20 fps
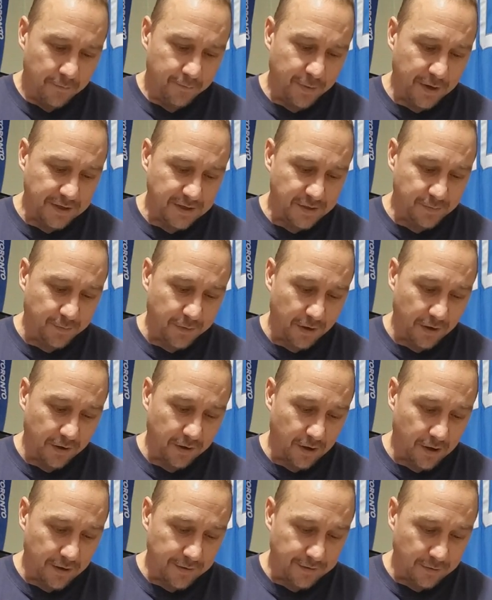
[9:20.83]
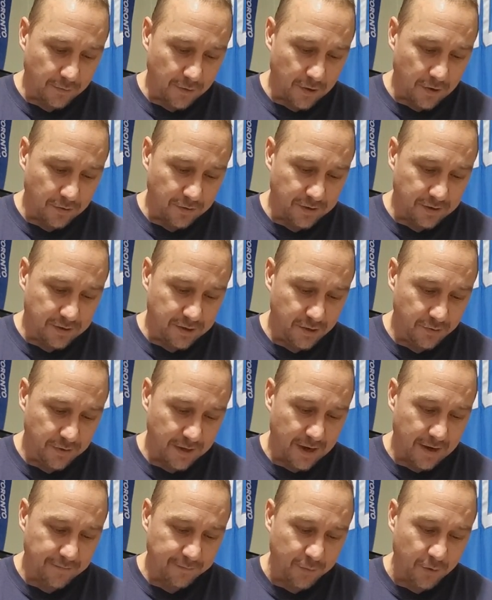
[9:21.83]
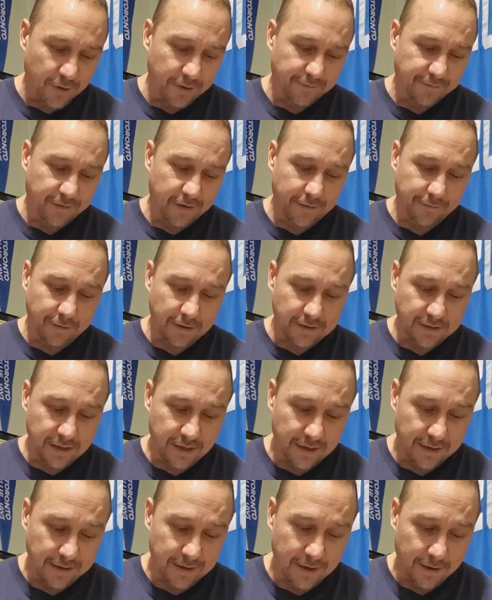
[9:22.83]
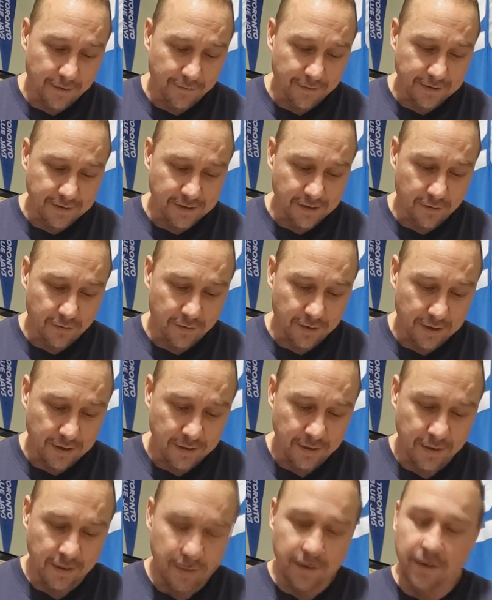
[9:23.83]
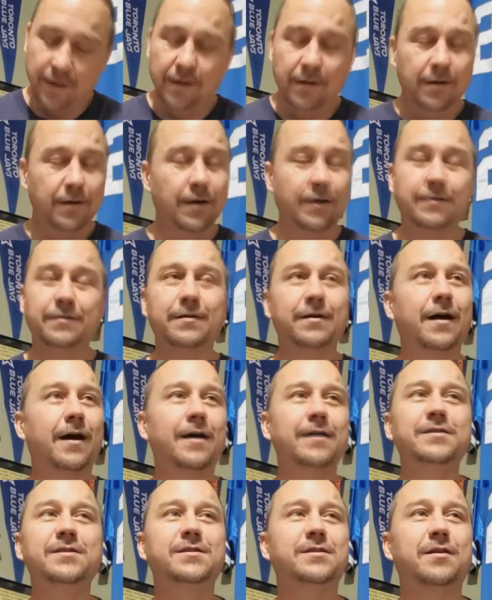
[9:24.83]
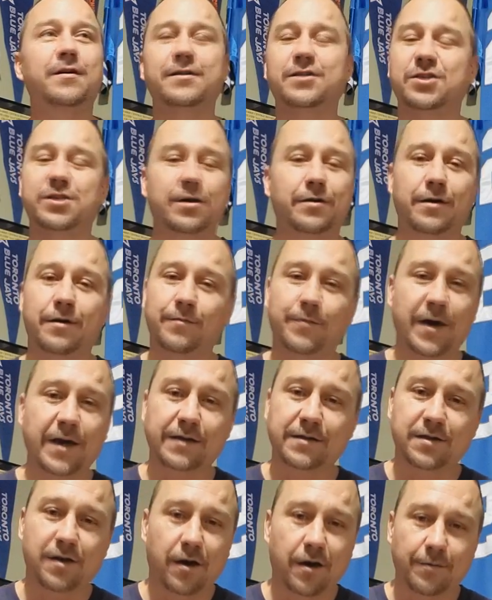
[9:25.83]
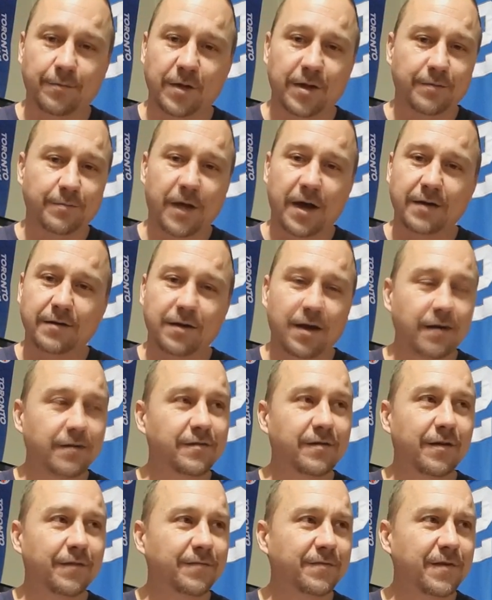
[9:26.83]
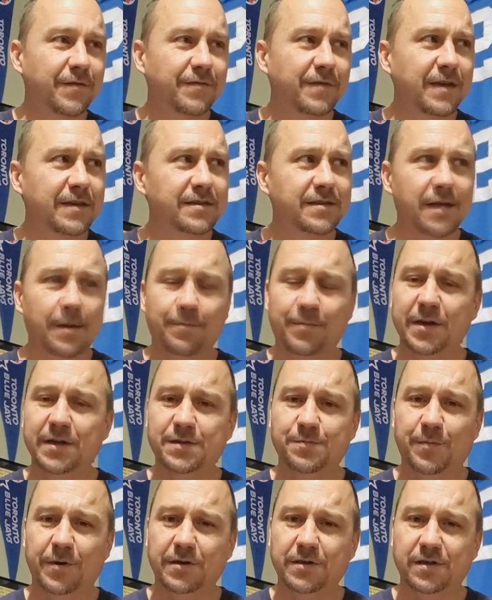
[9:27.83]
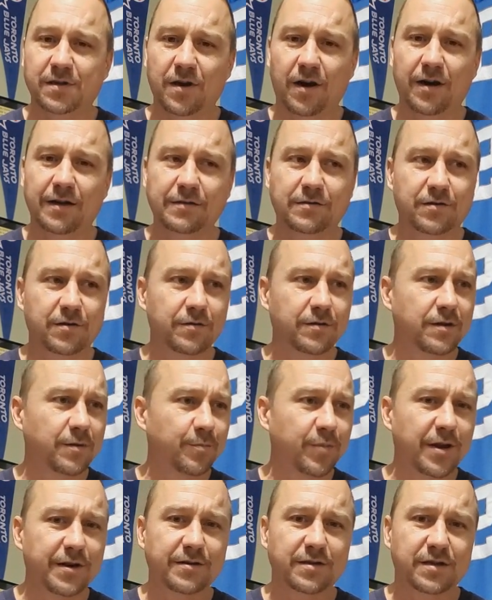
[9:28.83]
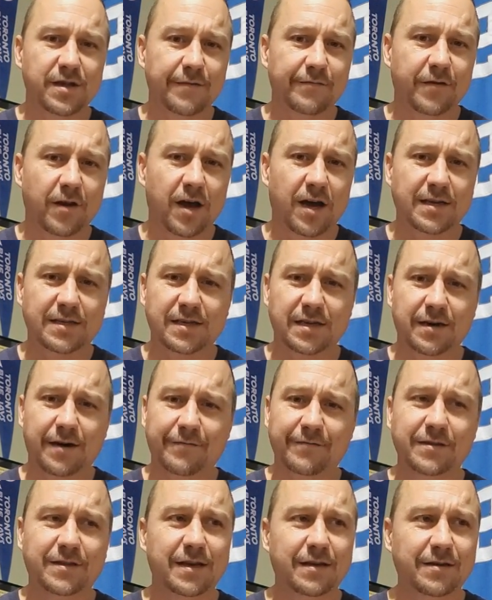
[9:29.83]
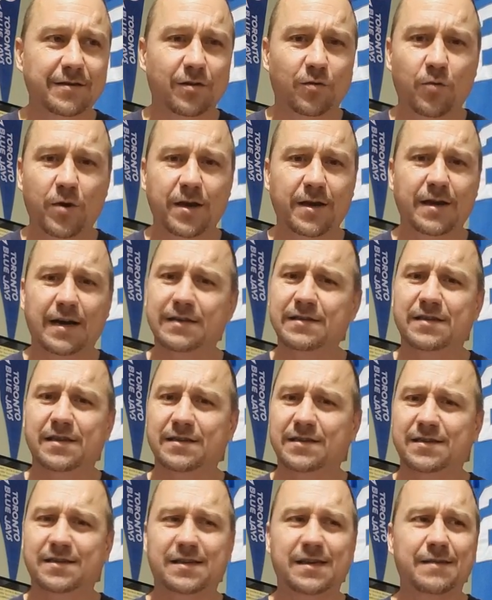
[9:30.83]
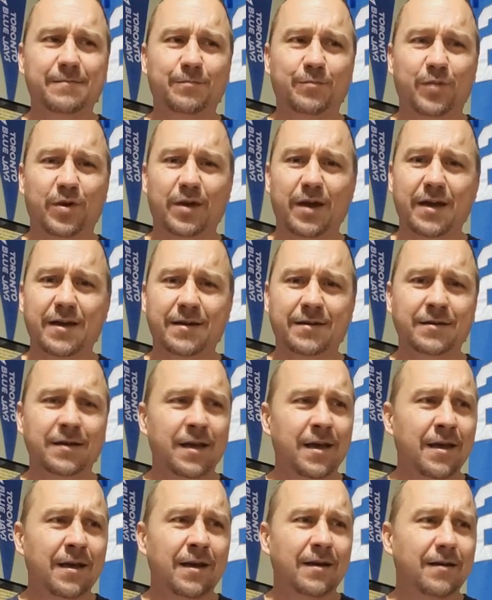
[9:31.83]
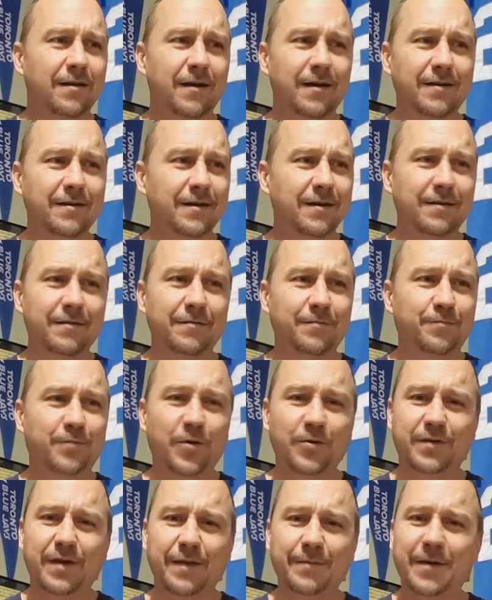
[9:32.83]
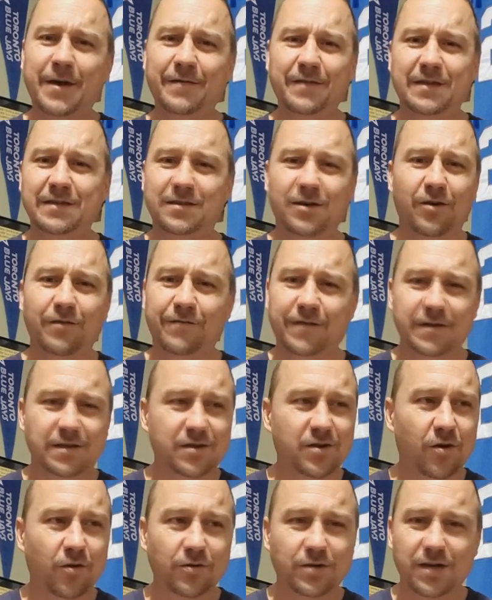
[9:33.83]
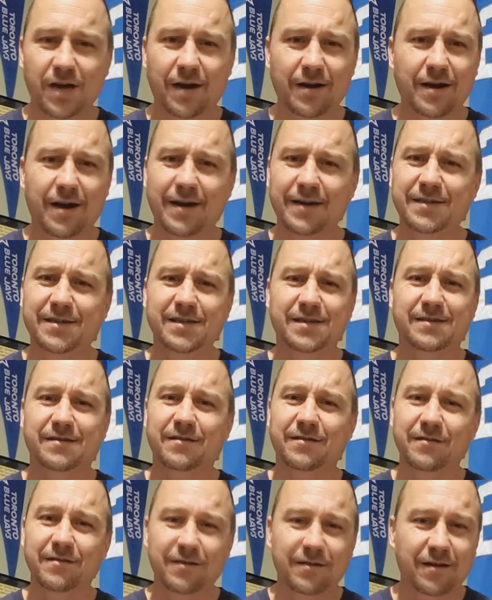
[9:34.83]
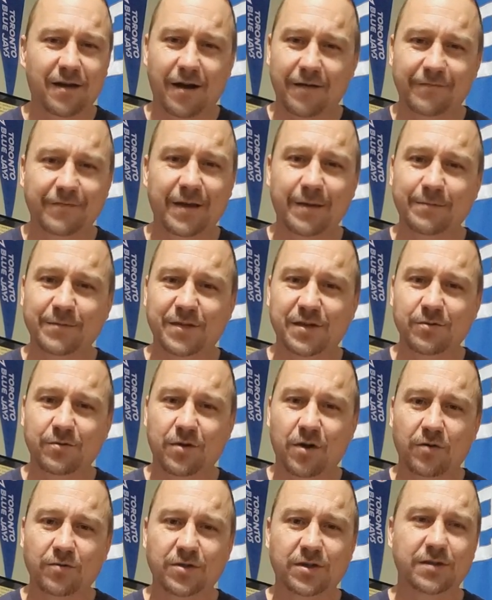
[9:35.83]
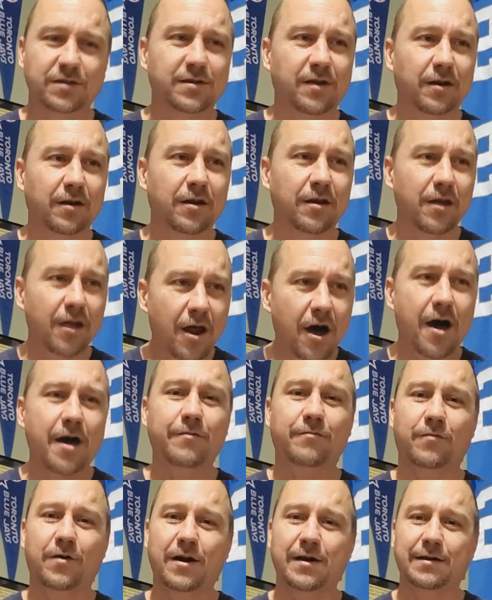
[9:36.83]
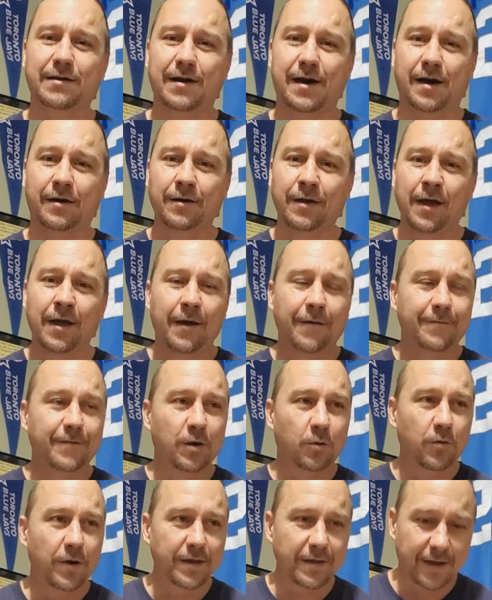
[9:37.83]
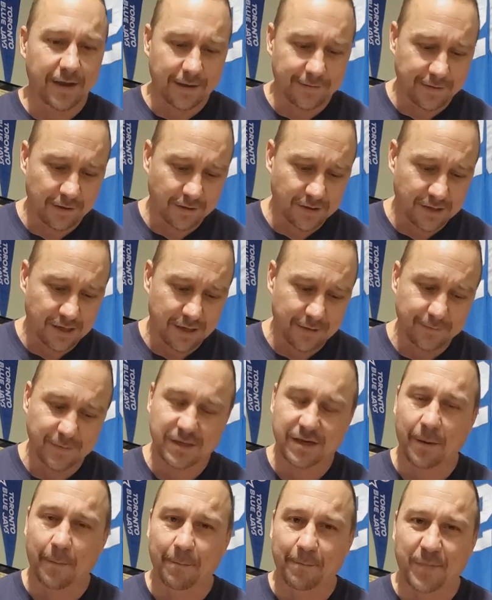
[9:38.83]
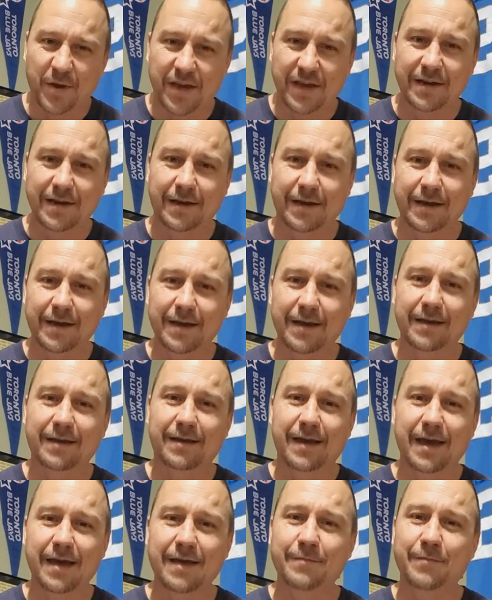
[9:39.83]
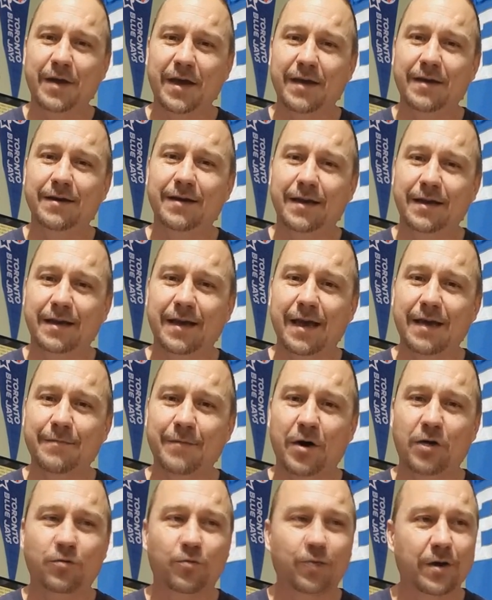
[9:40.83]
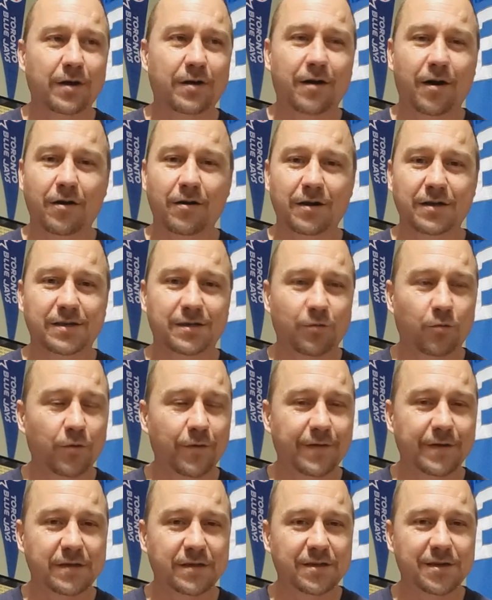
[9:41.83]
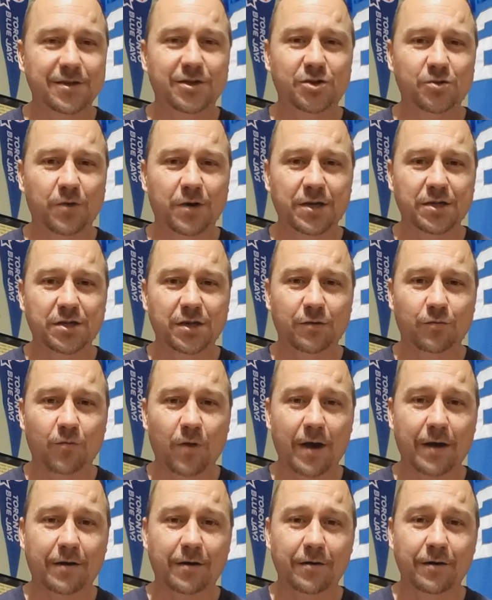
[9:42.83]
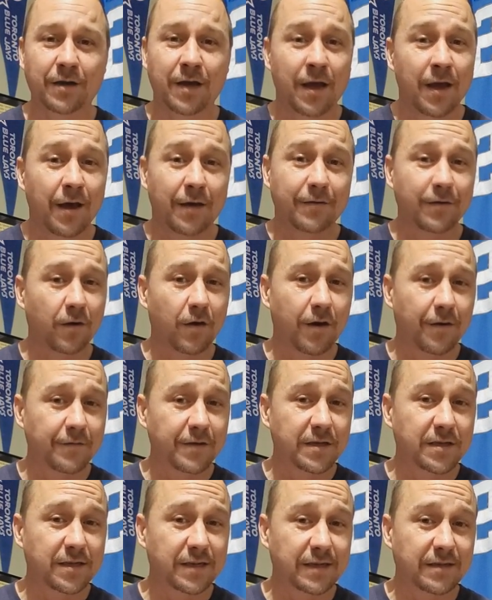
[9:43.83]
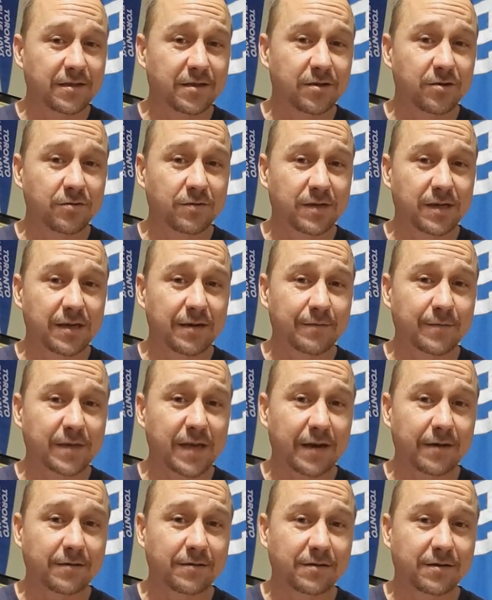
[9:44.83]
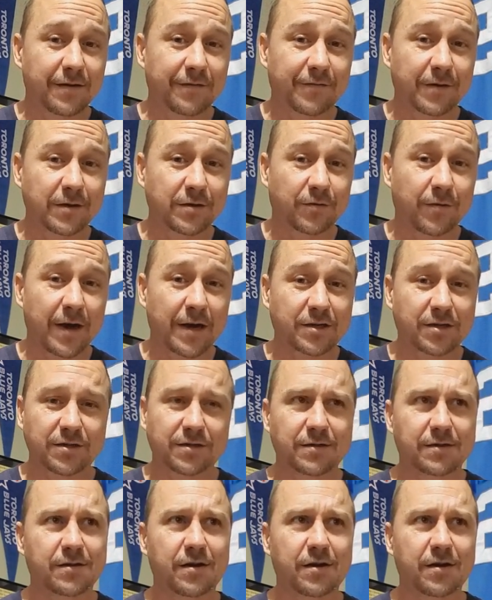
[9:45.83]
Pittsburgh on the road, 2.5-point favorites in Arizona. I just got to shout out Mike Tomlin, man. The things that Pittsburgh's gone through, the players they've lost and everything, and the way he has this team playing, like both him and the Dolphins coach, I just love them two coaches a lot right now. The way they get their teams competing game in and game out, regardless of what the situation record. There are obviously two teams heading different directions.